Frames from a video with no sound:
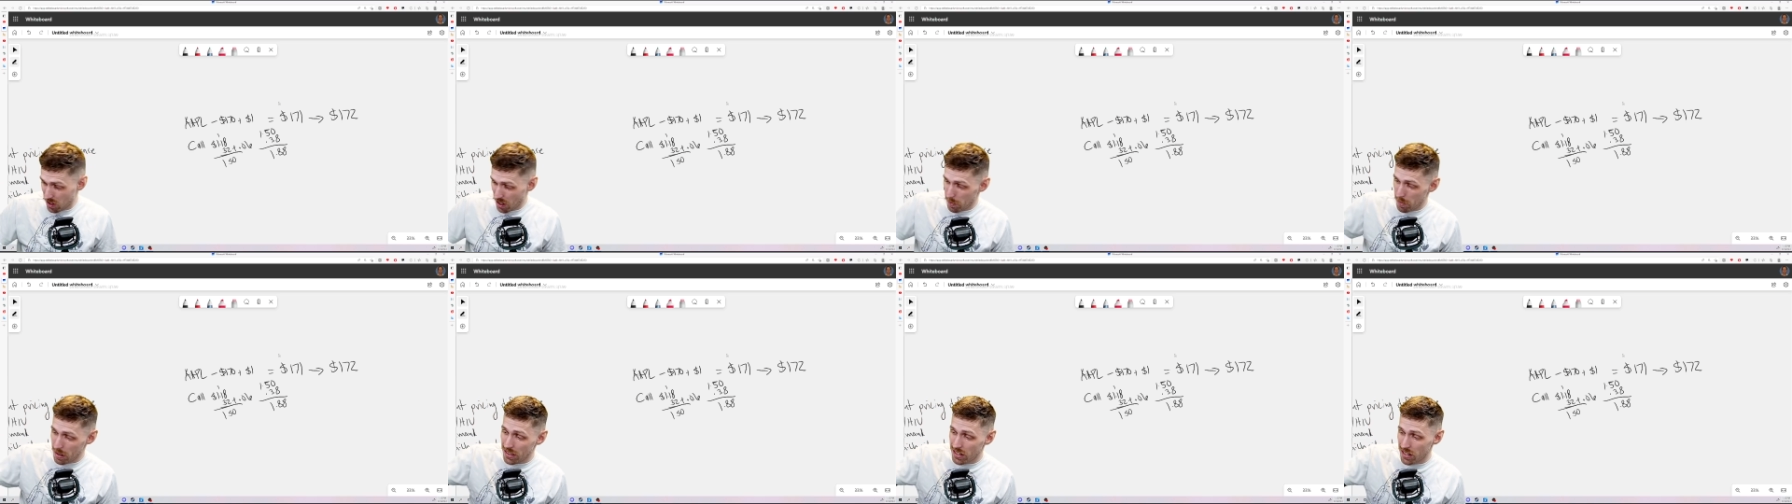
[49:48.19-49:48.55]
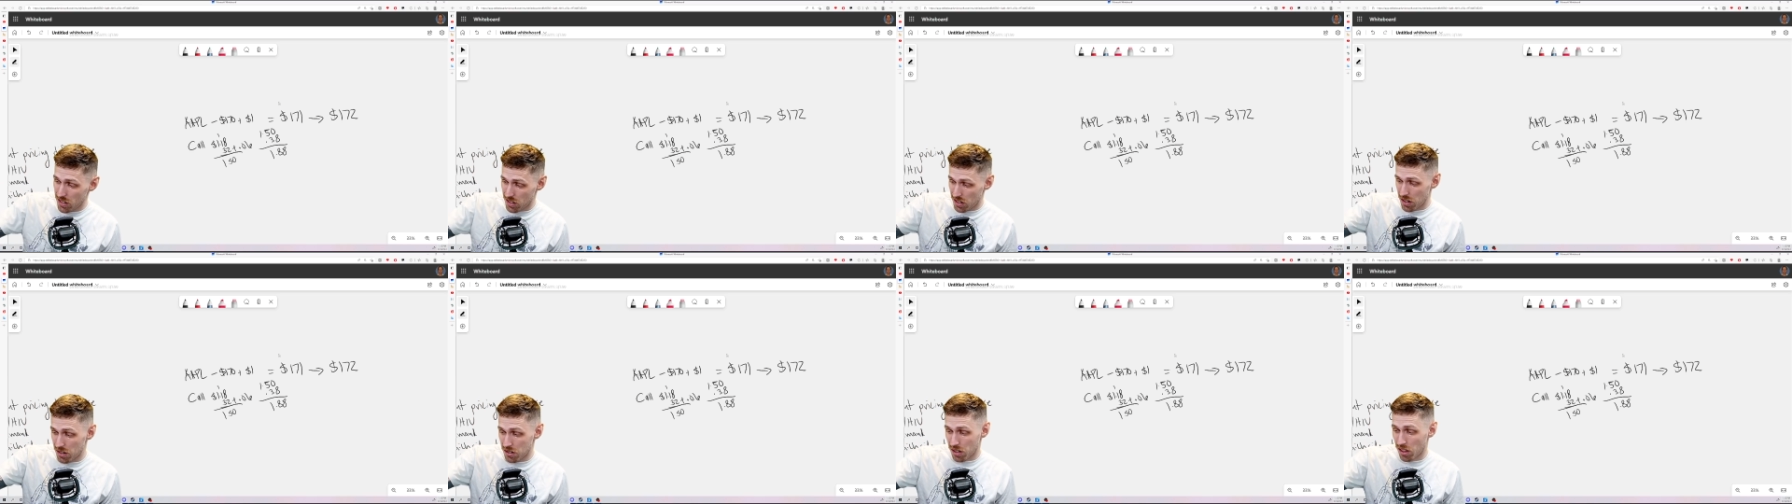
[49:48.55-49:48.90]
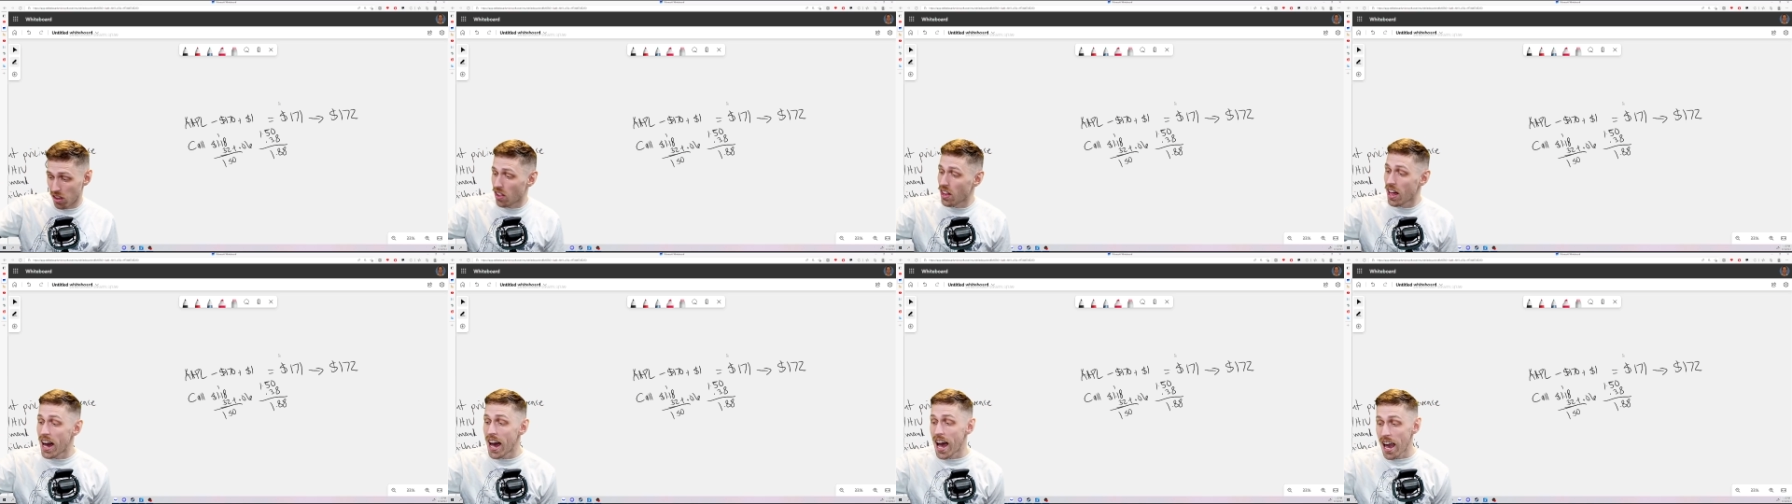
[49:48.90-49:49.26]
I mean, there's a
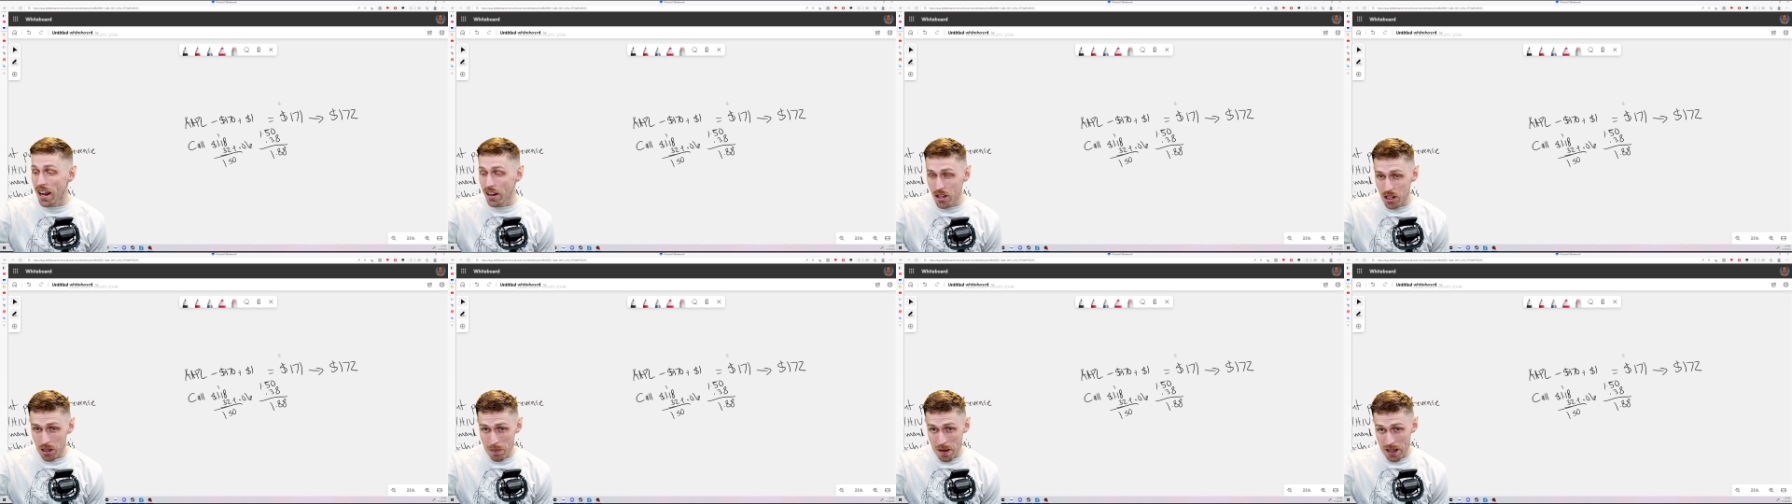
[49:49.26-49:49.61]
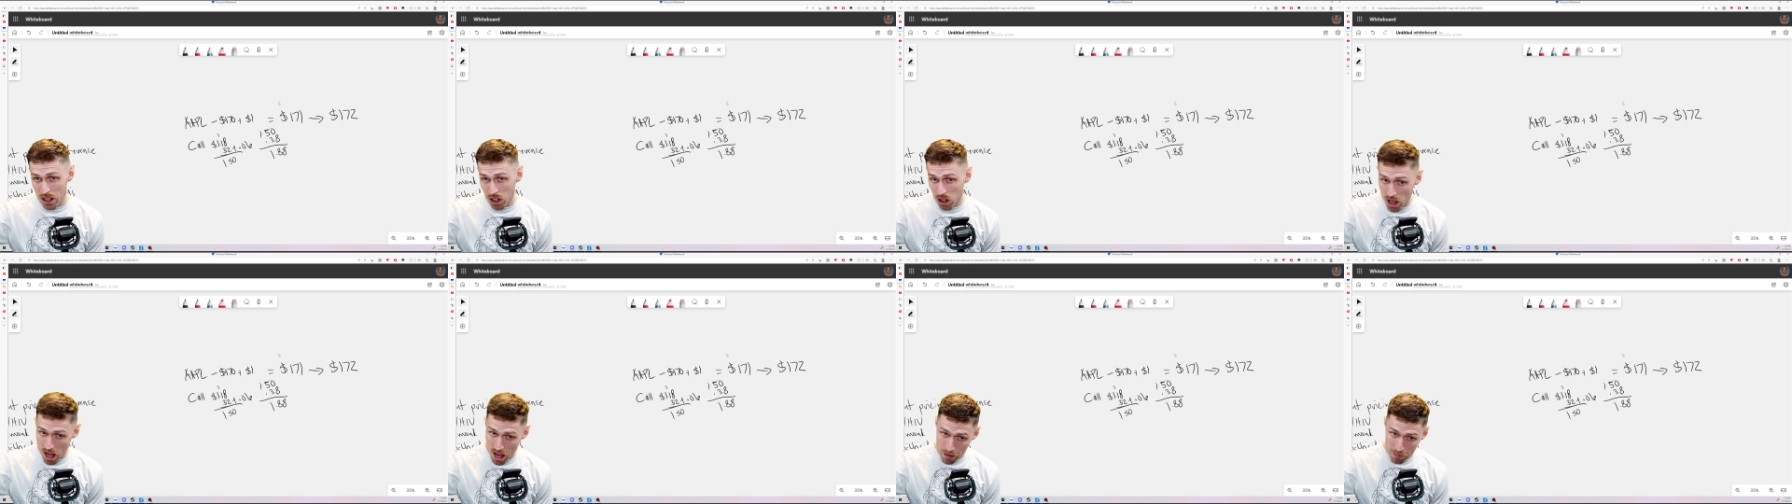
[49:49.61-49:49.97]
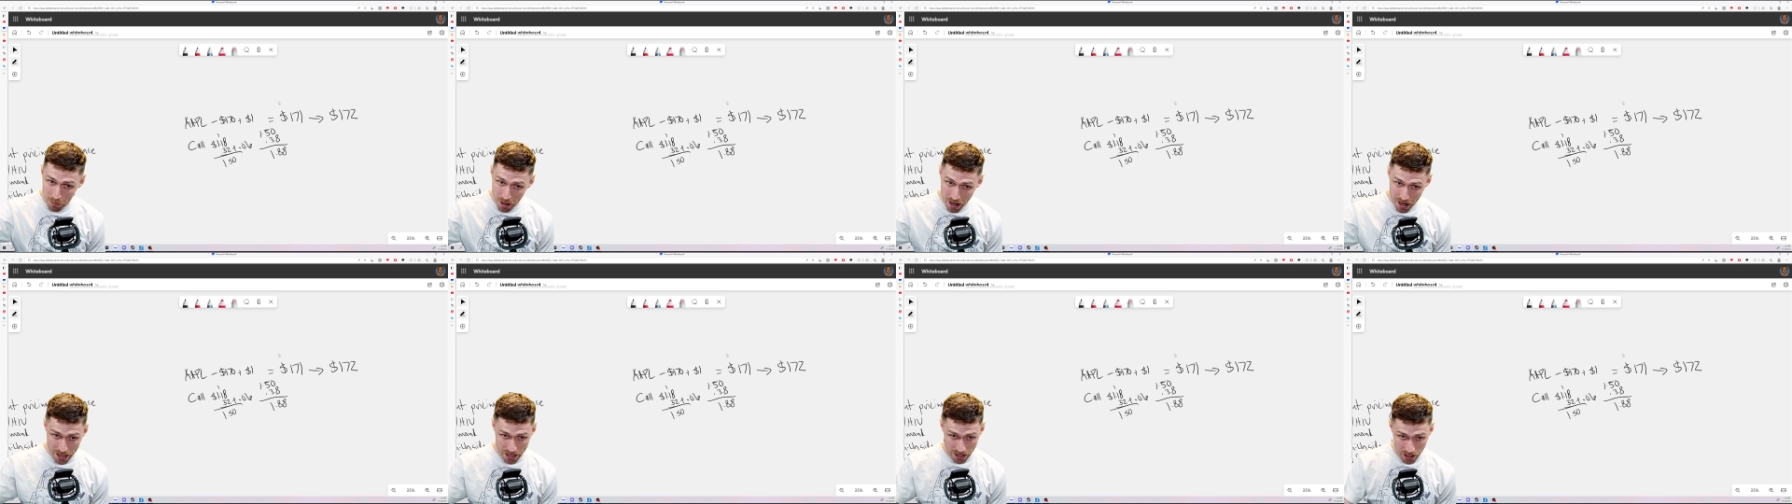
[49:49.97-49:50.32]
lot. You can make a lot of
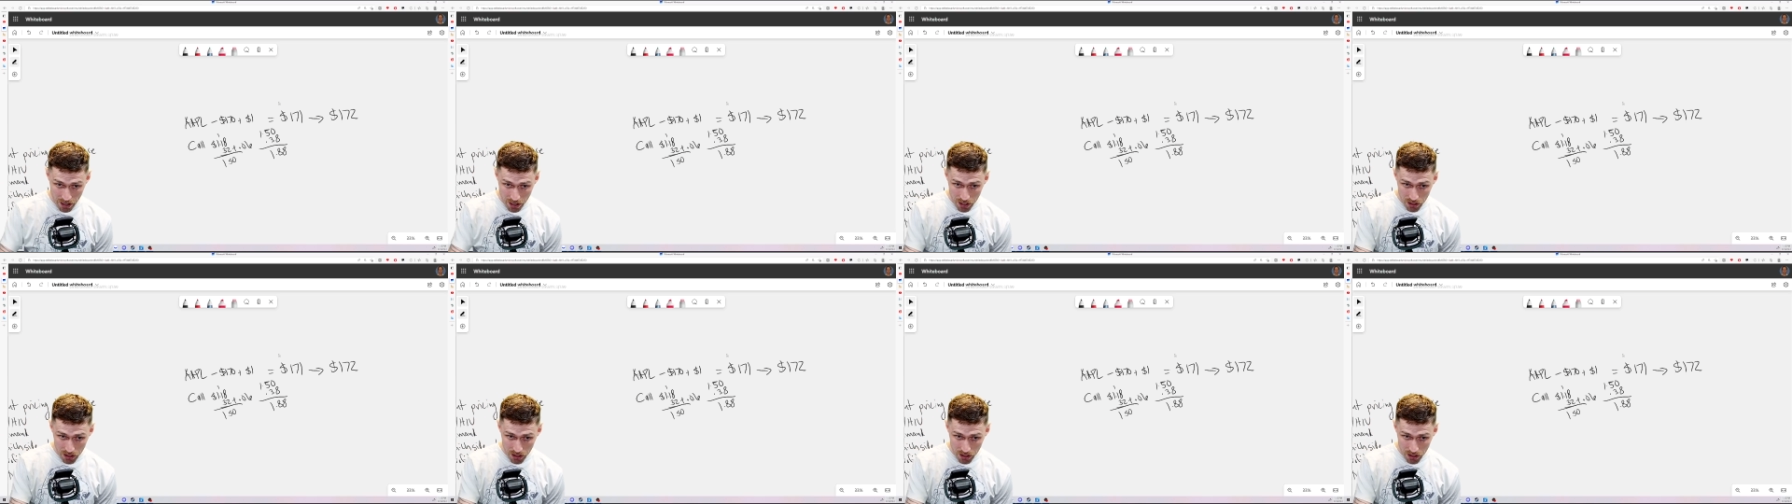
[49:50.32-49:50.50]
money.